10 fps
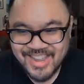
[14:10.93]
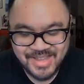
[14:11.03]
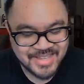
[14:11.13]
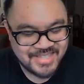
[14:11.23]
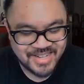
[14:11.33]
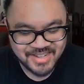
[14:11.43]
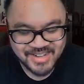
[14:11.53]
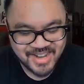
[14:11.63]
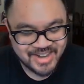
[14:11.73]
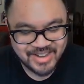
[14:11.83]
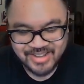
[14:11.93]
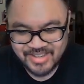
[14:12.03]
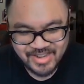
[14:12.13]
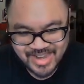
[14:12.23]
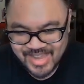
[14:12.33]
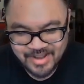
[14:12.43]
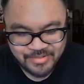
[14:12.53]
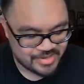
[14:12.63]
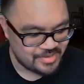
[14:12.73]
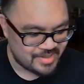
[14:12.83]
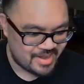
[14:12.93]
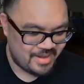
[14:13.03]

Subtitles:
Yeah, sorry, I can't really do that.